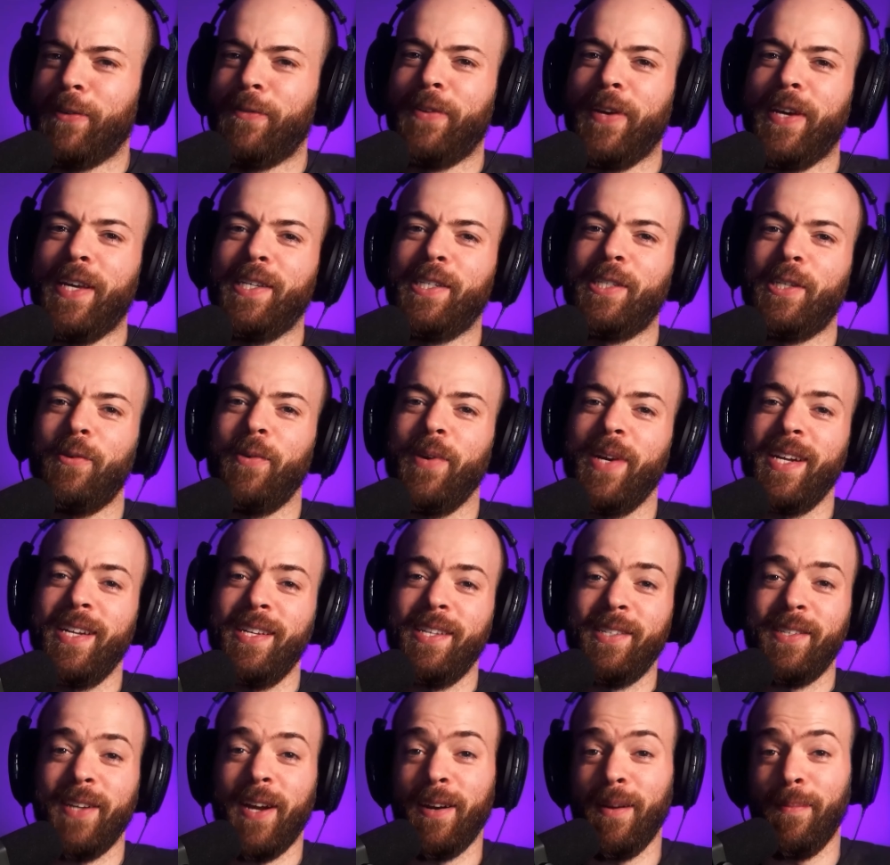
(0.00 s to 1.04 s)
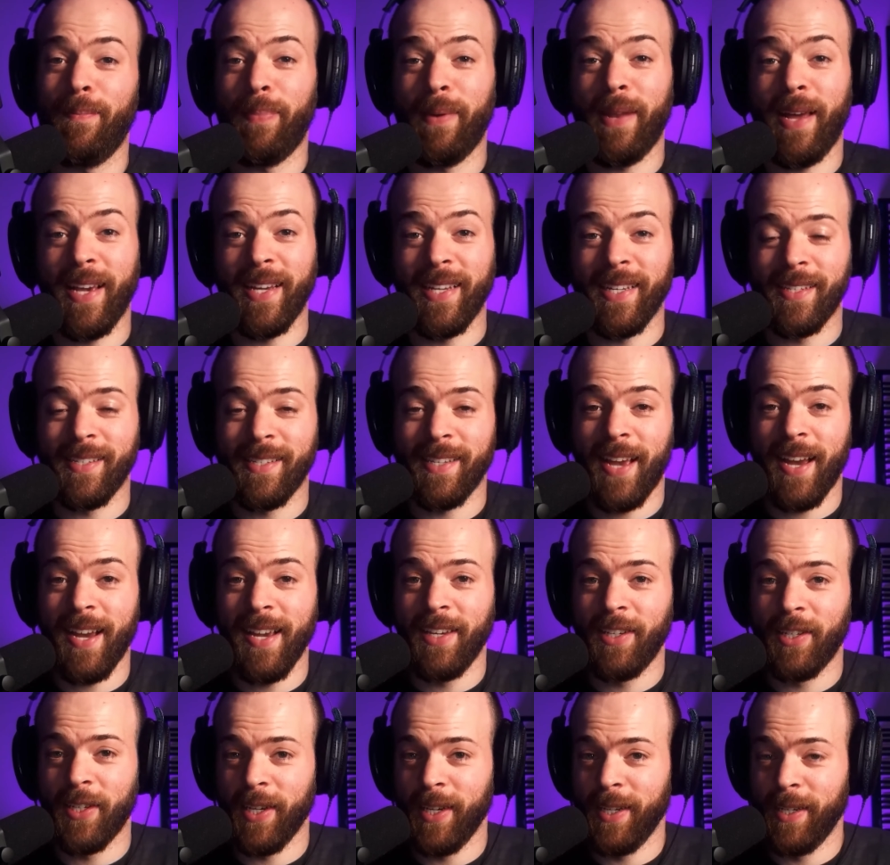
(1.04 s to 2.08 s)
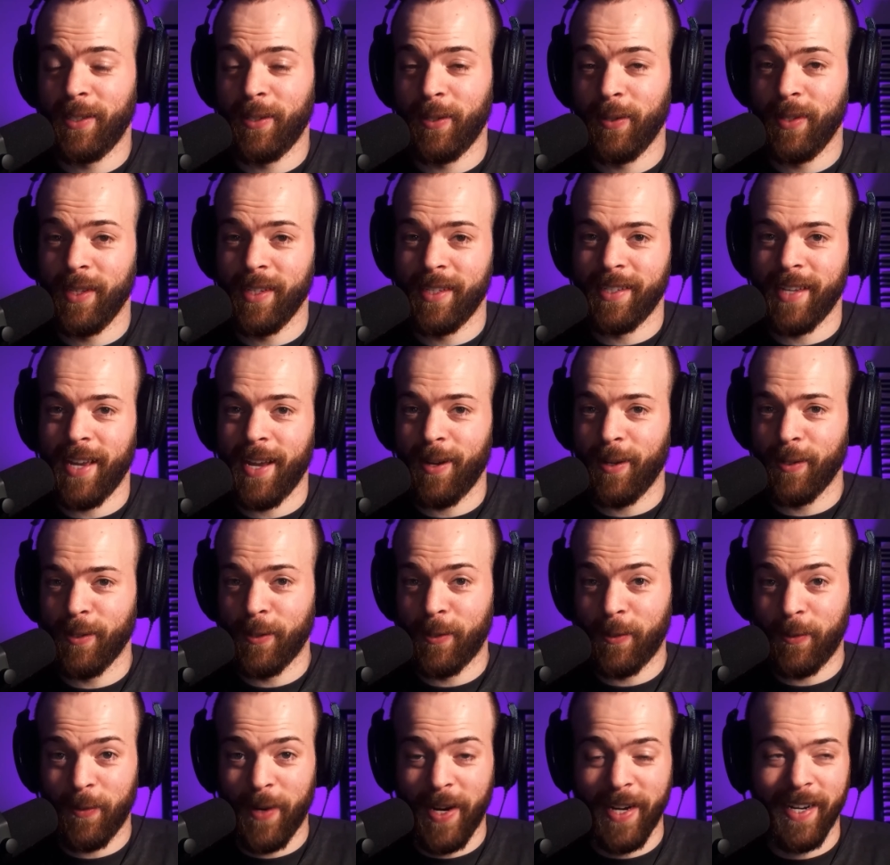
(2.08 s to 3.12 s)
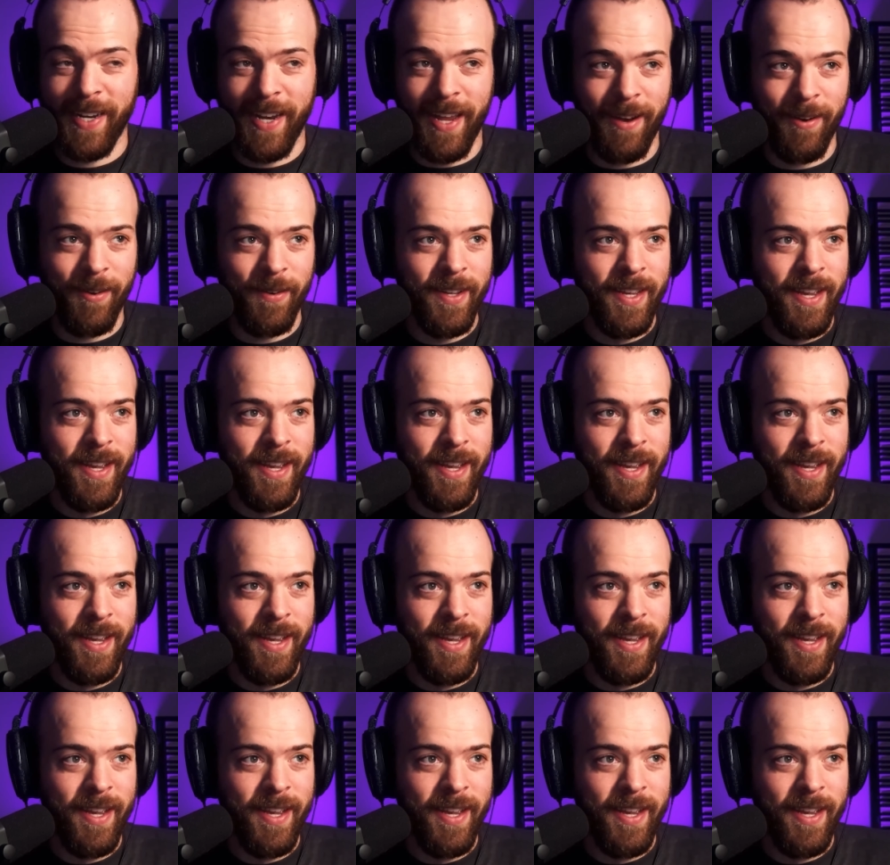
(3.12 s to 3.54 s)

face, so we're gonna start applying sidechain to the sounds right now.